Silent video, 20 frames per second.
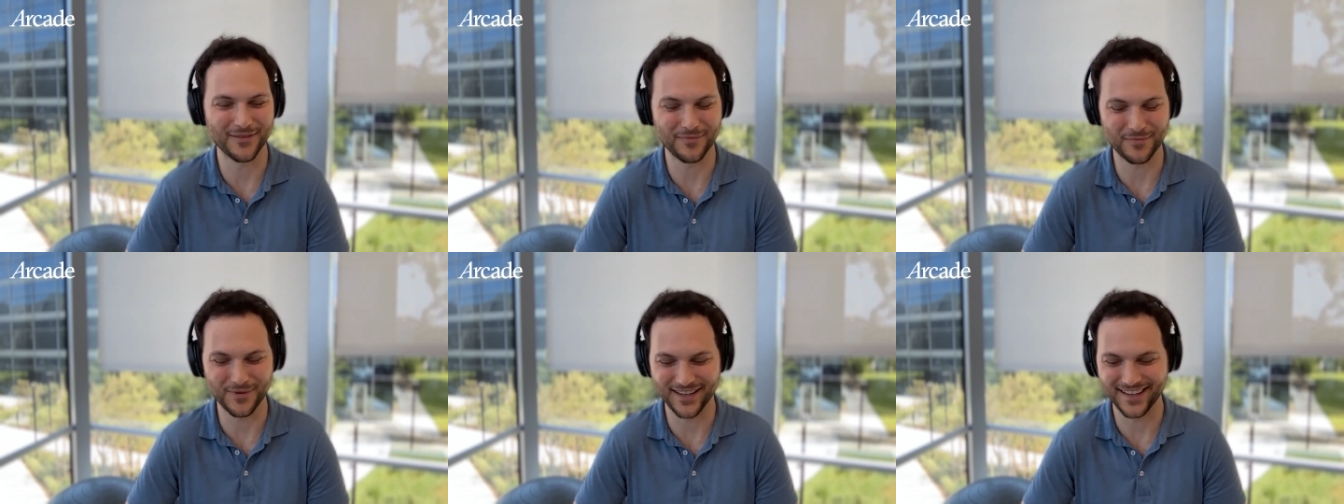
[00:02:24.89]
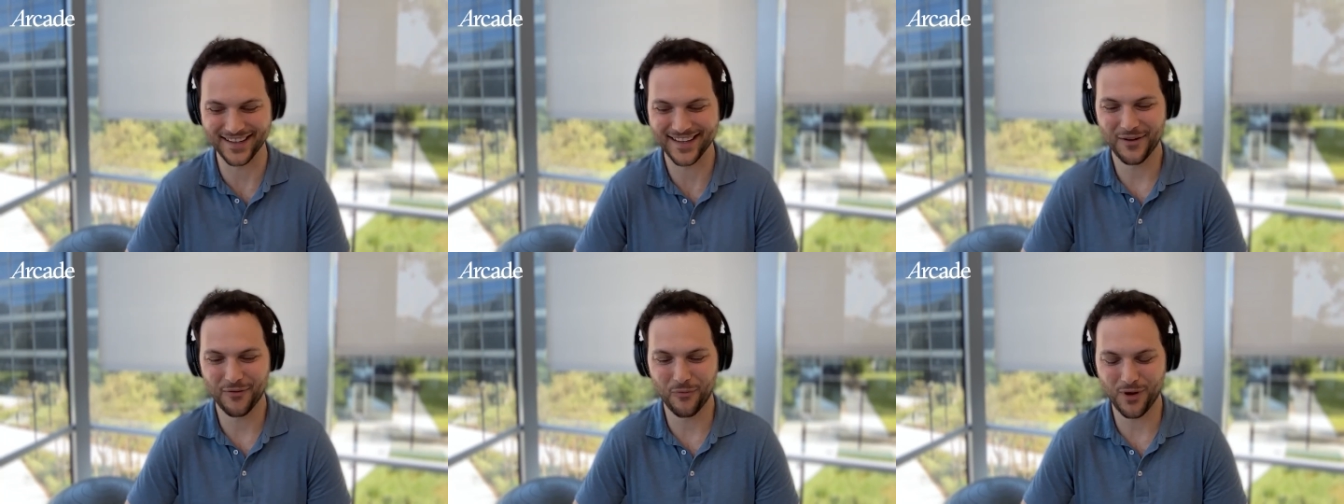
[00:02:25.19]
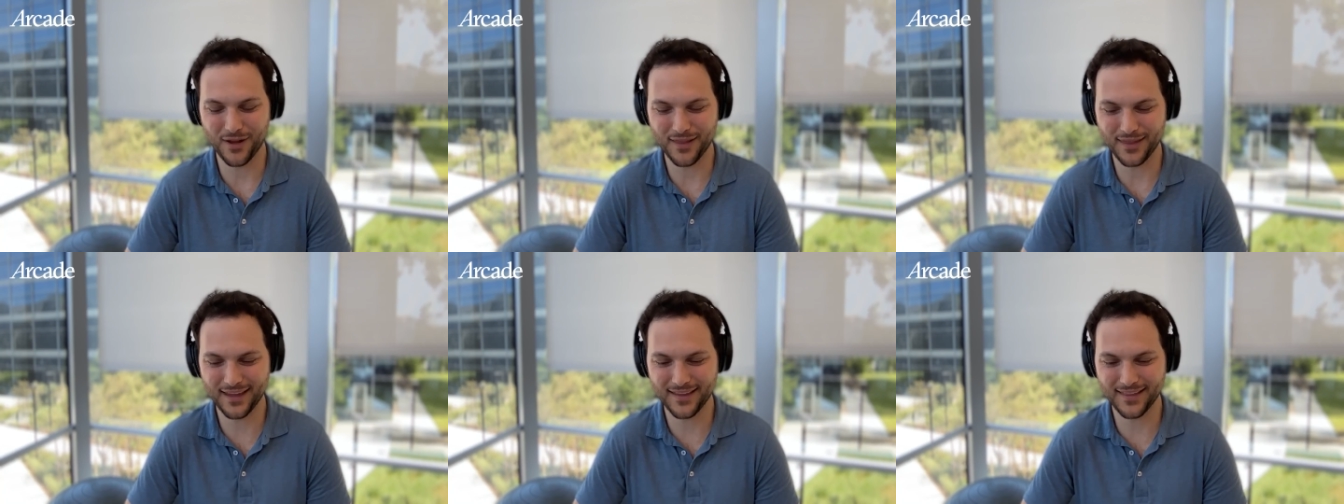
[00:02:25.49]
But
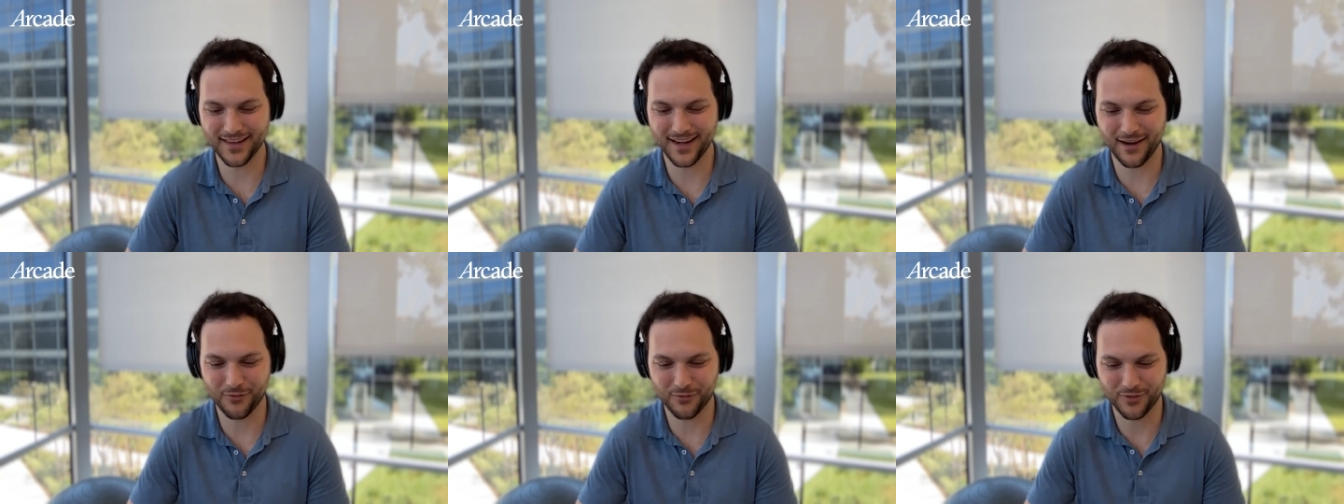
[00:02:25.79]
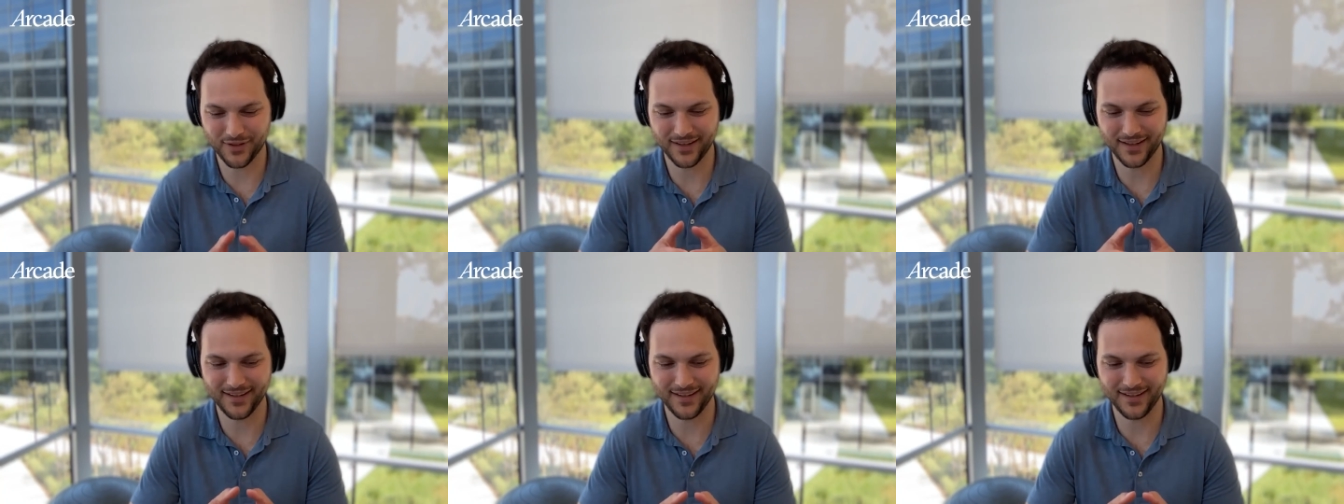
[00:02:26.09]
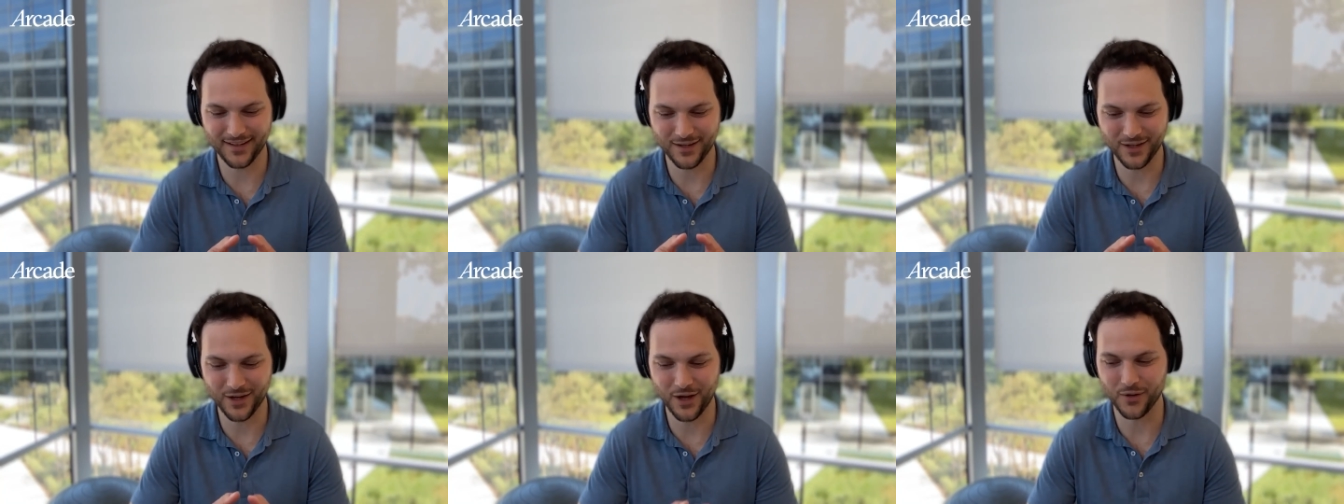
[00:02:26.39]
one thing that I really
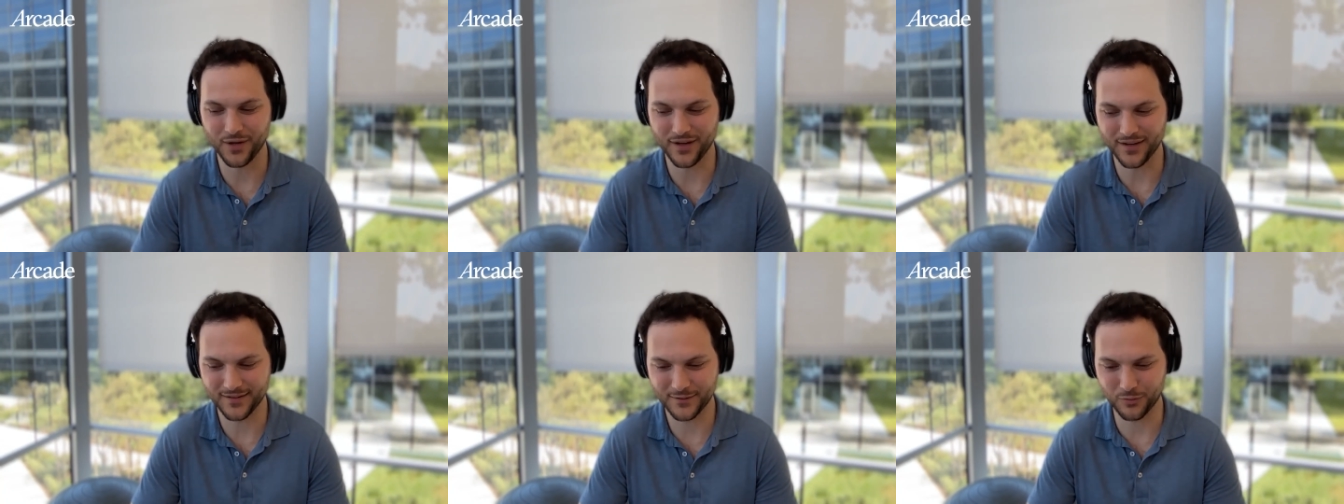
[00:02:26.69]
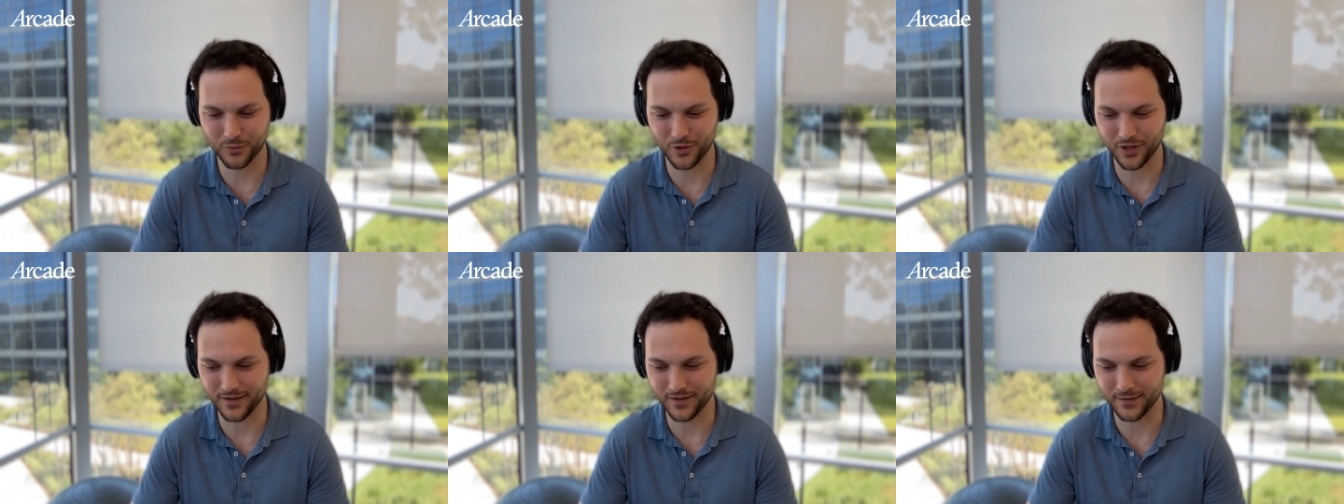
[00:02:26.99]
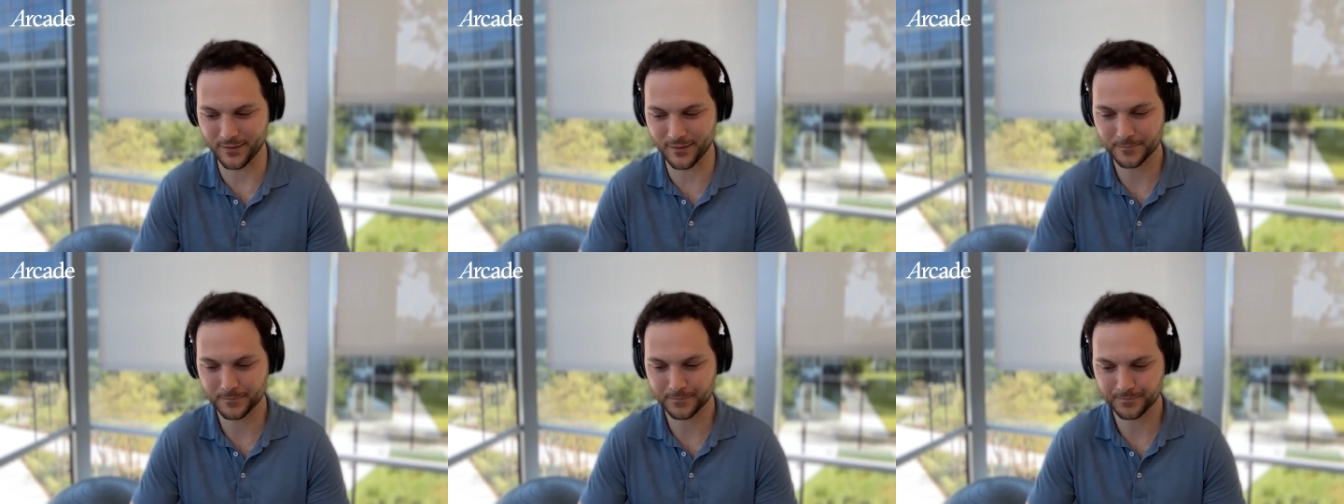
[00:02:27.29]
noticed
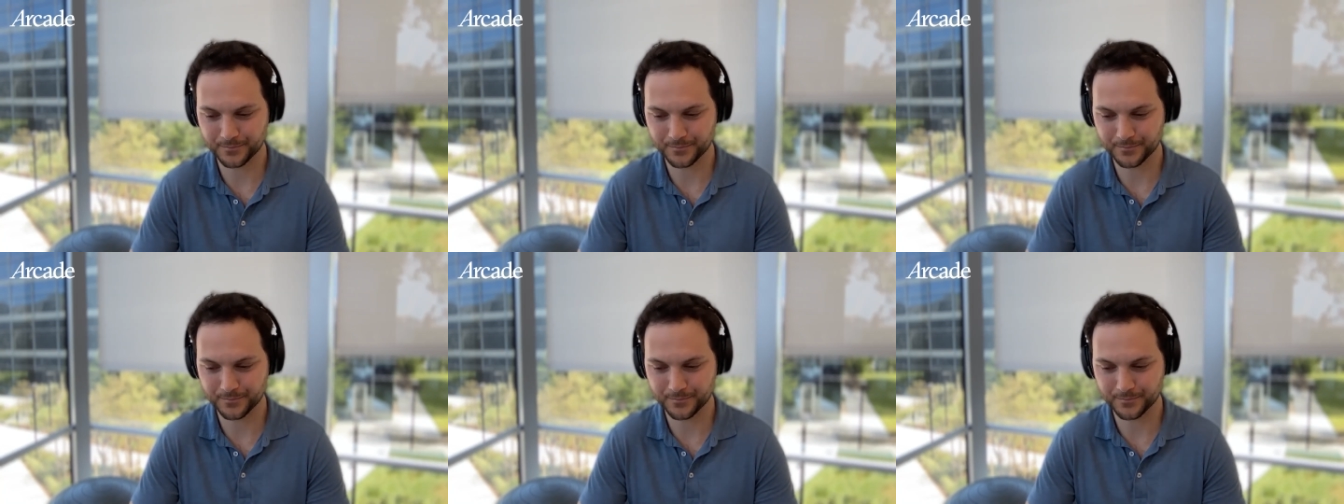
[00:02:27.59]
was